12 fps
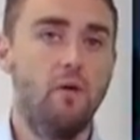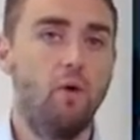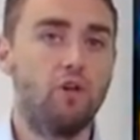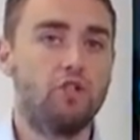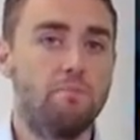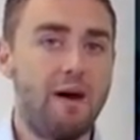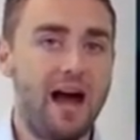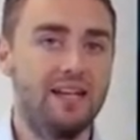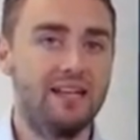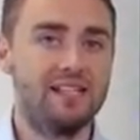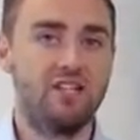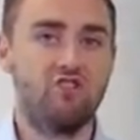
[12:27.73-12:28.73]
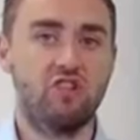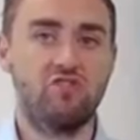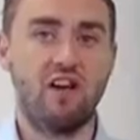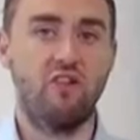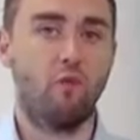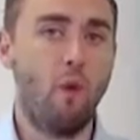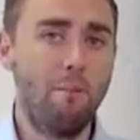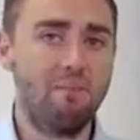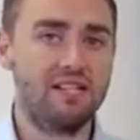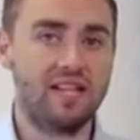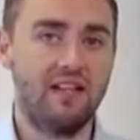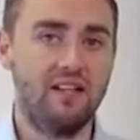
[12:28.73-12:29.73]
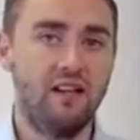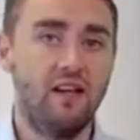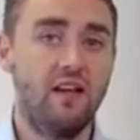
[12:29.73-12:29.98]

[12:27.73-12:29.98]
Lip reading: while Japan has an interest rate of 1%,